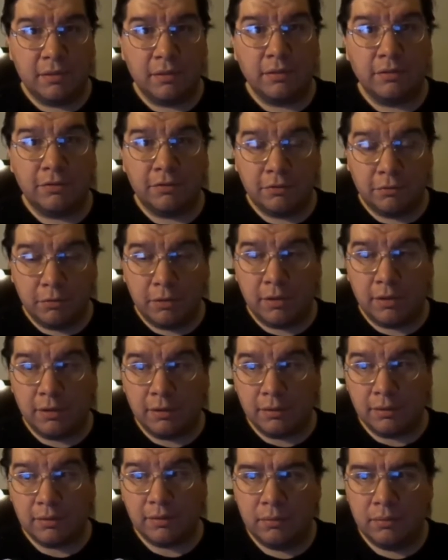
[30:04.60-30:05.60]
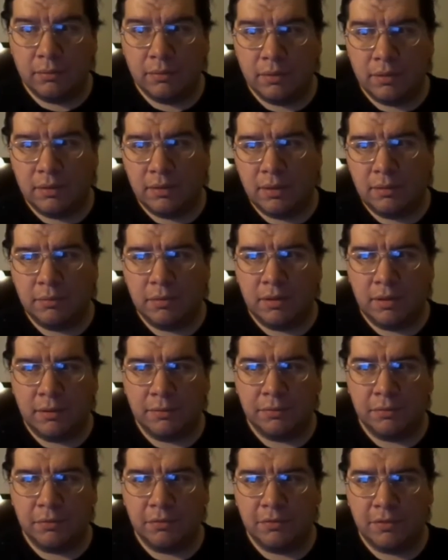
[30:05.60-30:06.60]
by Cecily Strong, along with
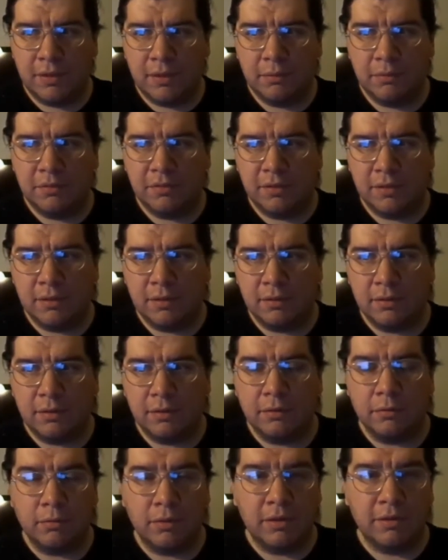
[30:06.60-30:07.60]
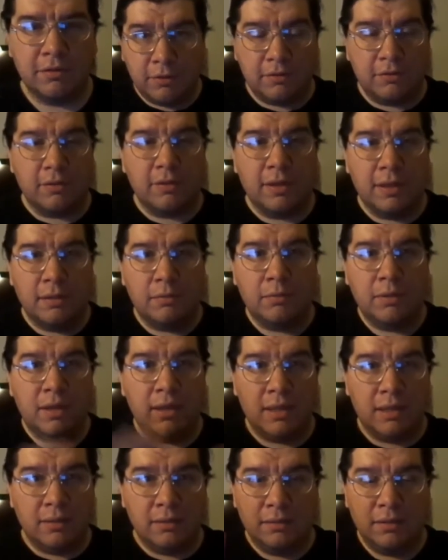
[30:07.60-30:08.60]
Officer Stevenson and all the rest. So that
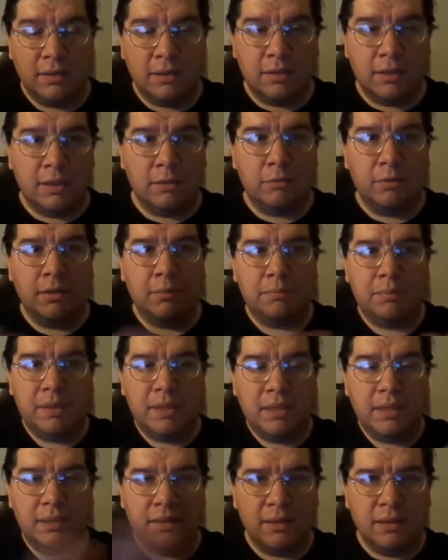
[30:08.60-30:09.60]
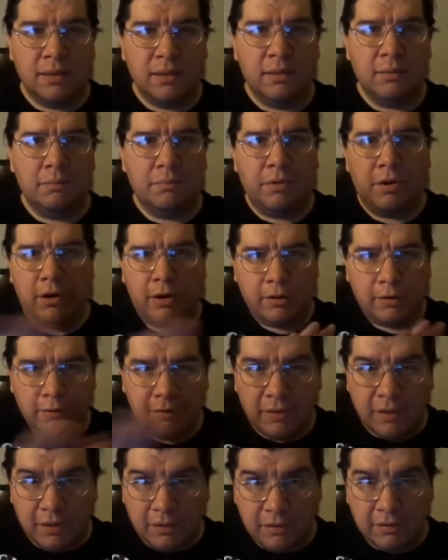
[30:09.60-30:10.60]
way, you know, they don't want to be
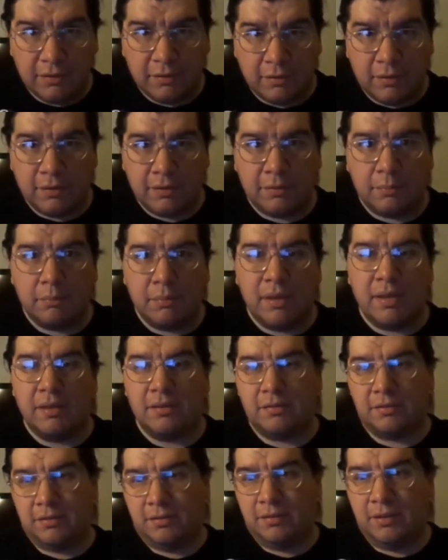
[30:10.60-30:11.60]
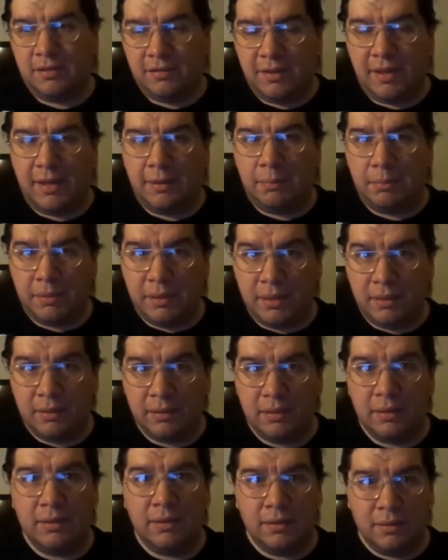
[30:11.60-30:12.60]
part of this this mess that's happening.
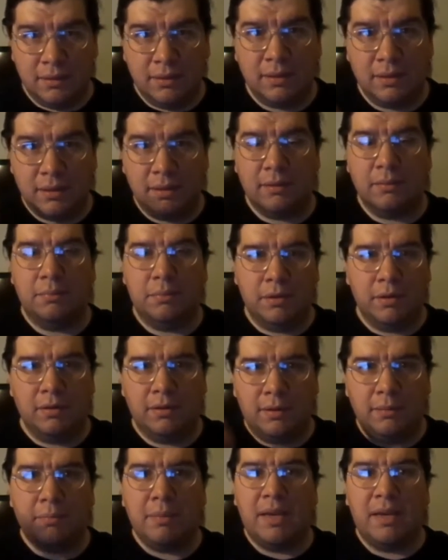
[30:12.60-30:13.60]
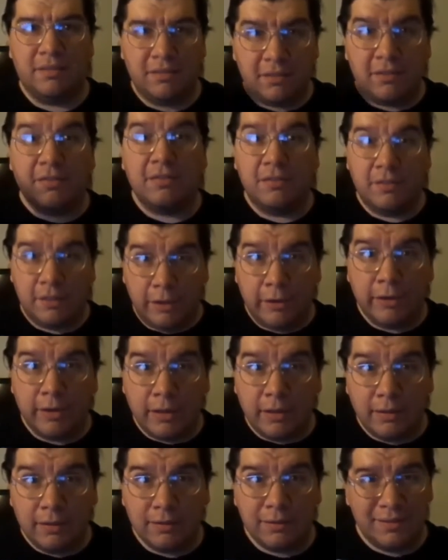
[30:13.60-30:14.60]
Yeah, part of the mass
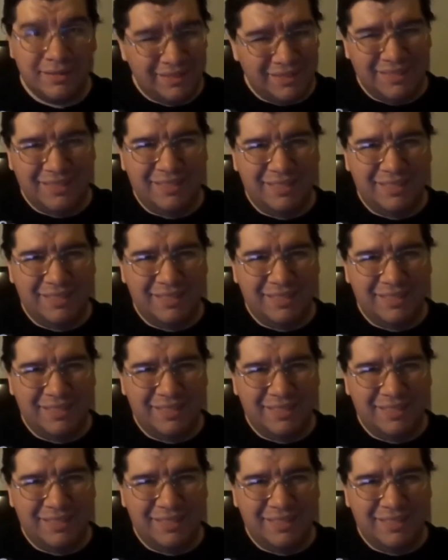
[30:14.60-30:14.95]
hysteria.